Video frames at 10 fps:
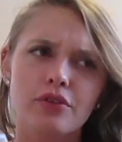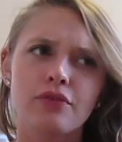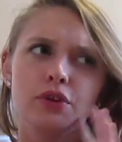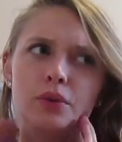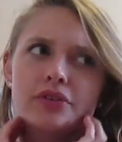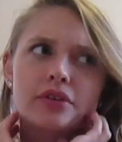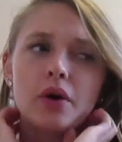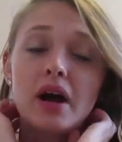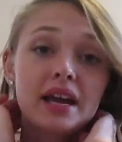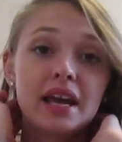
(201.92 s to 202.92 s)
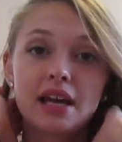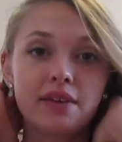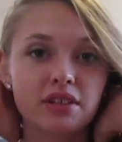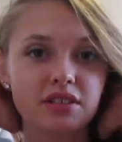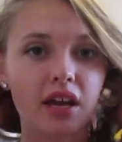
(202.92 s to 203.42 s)
those a few weeks ago. I can't
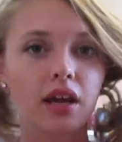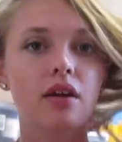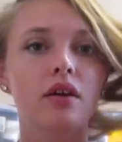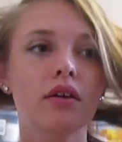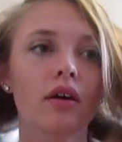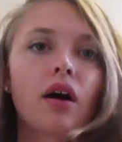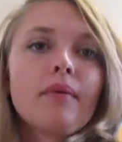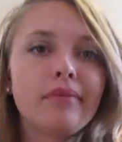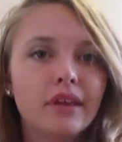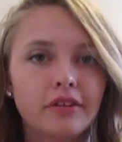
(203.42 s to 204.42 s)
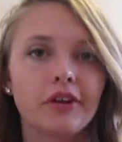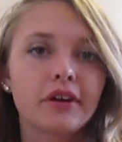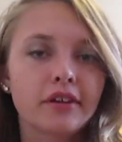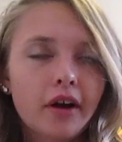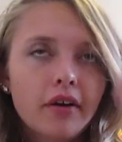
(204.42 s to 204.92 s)
even take these
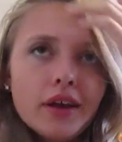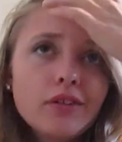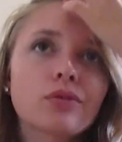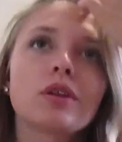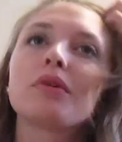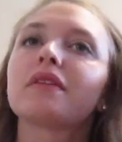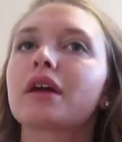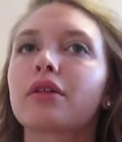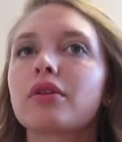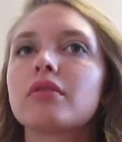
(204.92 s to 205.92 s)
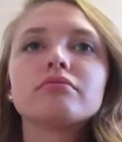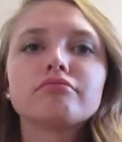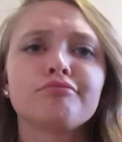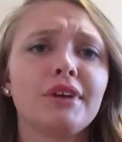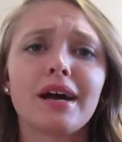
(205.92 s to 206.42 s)
earrings out yet. It's only been like,
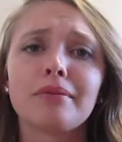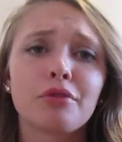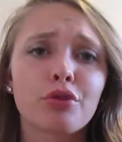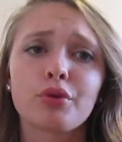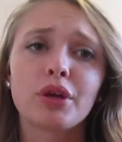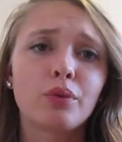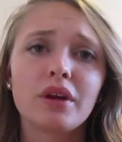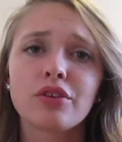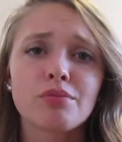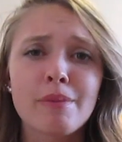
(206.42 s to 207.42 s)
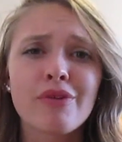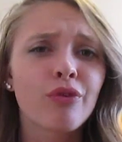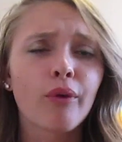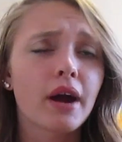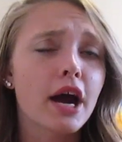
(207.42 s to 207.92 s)
3 weeks, maybe
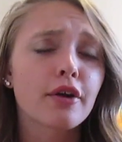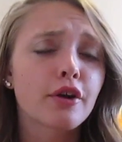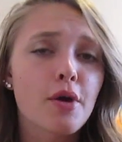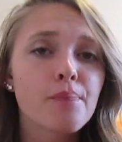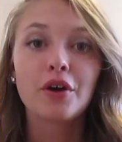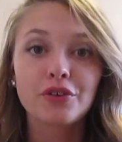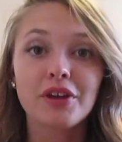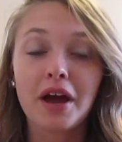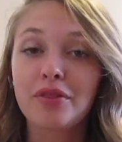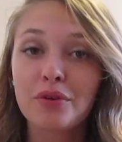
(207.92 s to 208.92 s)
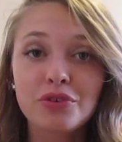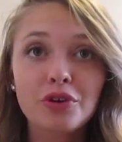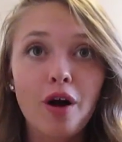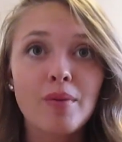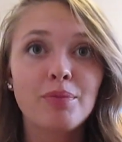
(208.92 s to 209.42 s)
4, I don't know. So yeah, those
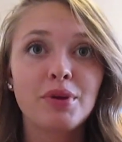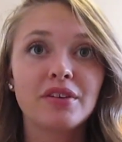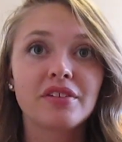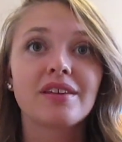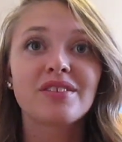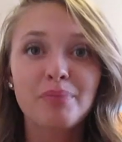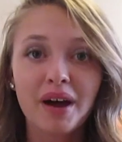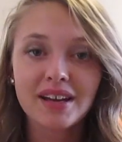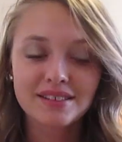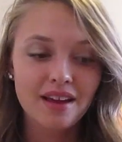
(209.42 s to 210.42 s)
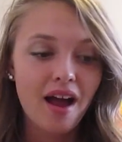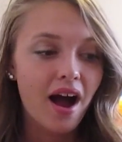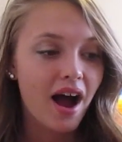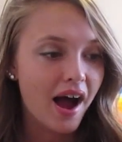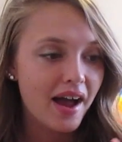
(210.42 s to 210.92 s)
are all my piercings, but
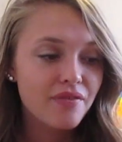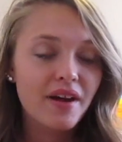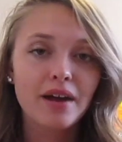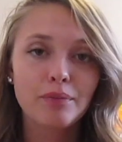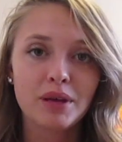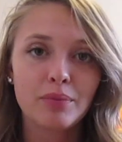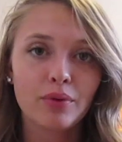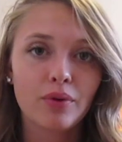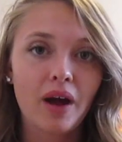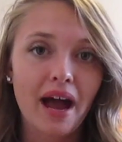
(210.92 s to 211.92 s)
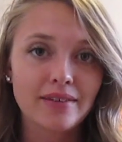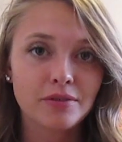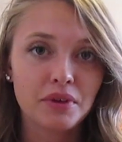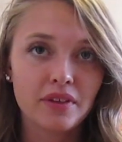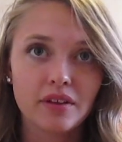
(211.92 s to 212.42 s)
I've had people
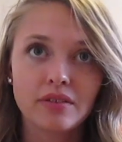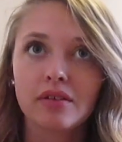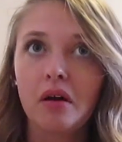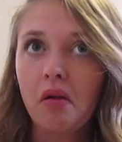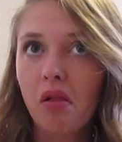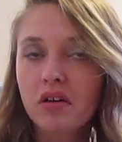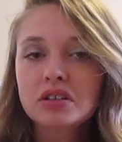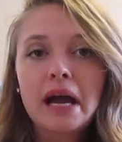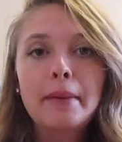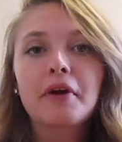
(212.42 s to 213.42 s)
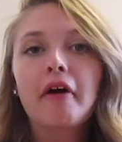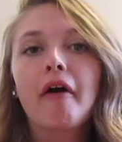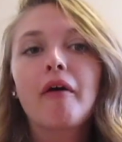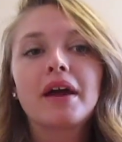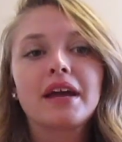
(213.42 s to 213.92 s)
ask me this a long time
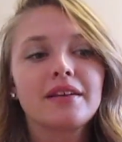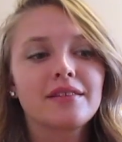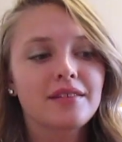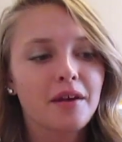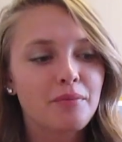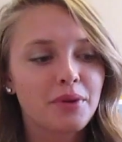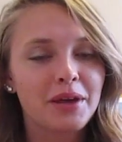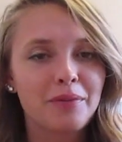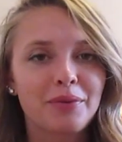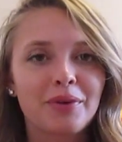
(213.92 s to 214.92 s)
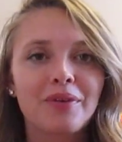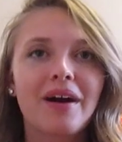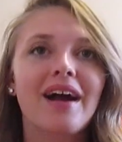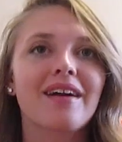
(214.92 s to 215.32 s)
ago, and some people